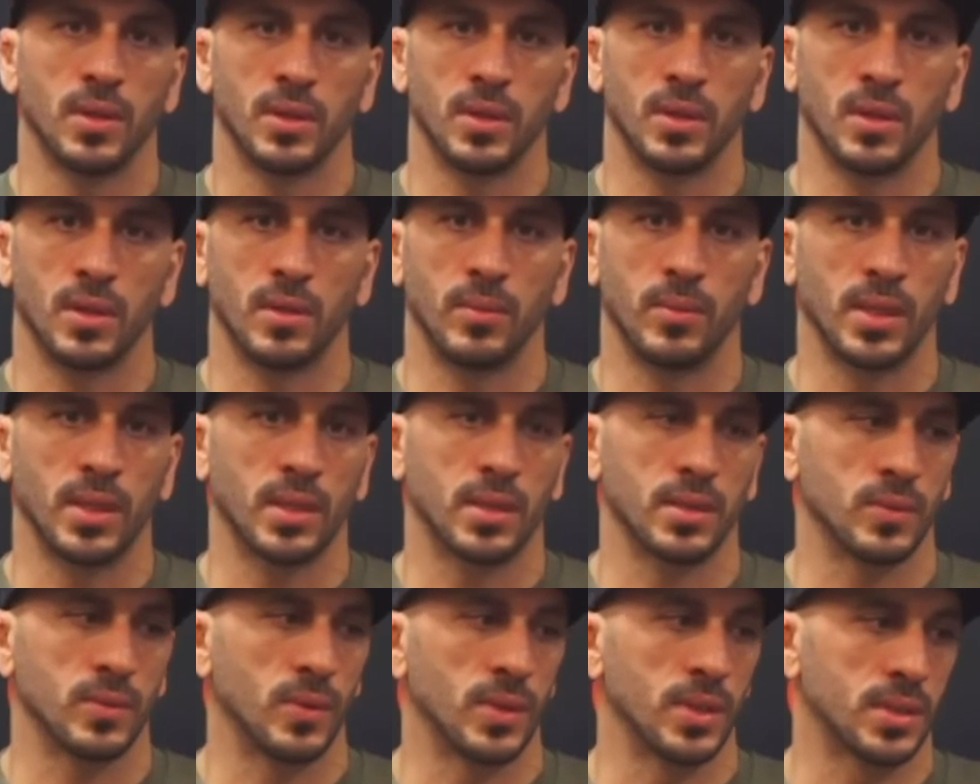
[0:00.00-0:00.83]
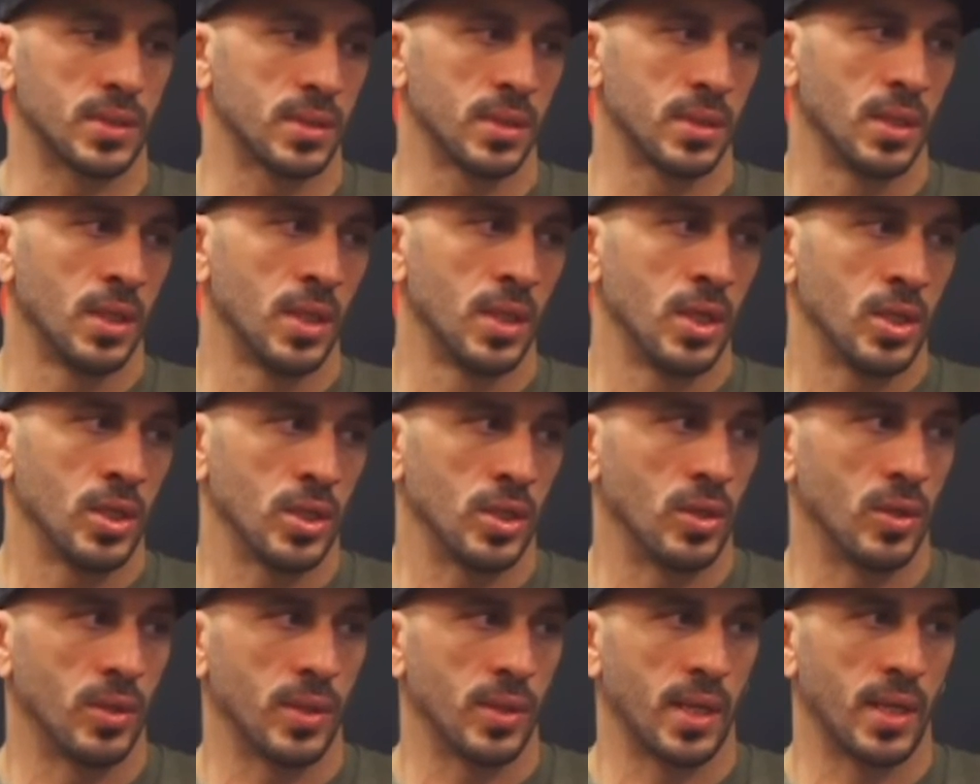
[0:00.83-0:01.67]
You know what I mean? Because once
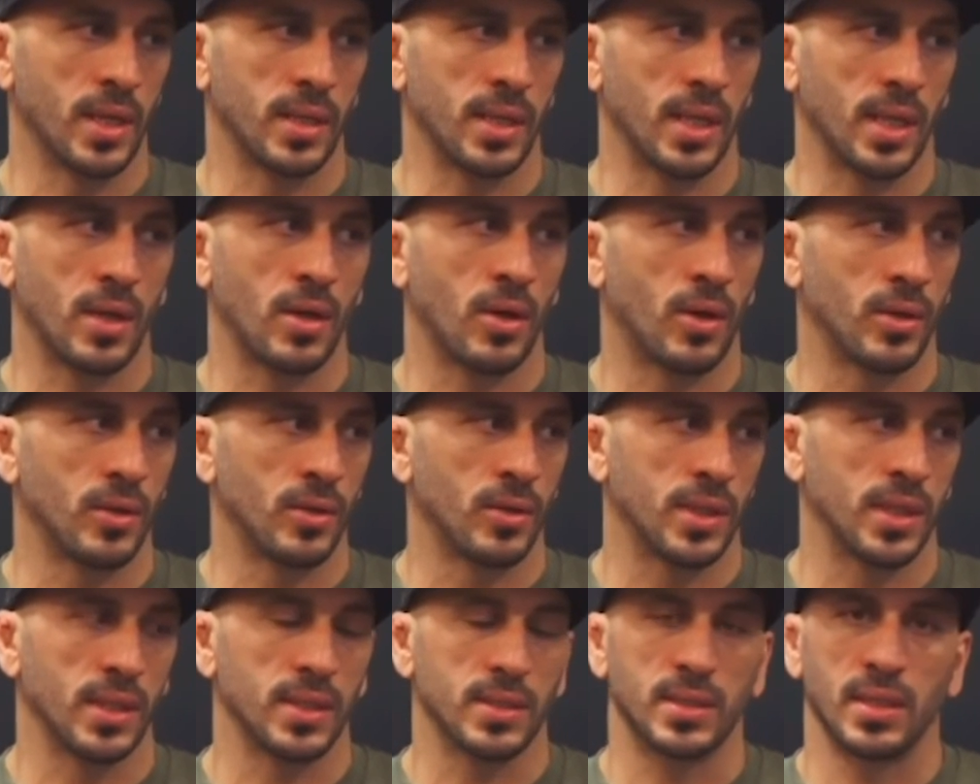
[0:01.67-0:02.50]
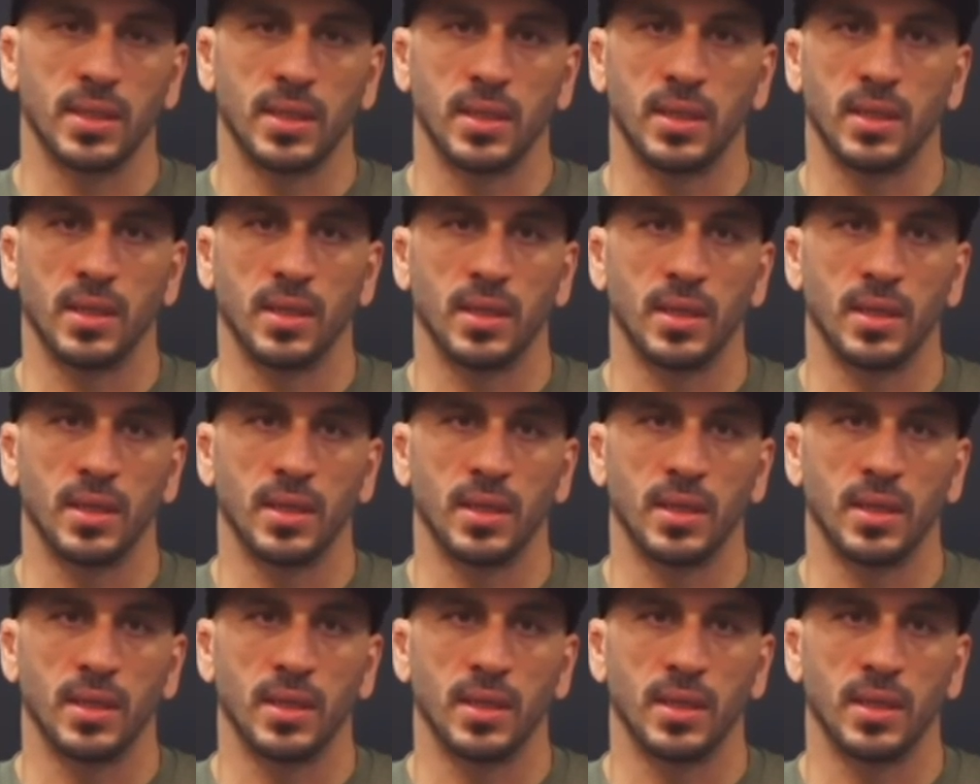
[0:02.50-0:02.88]
that cardio kicks in,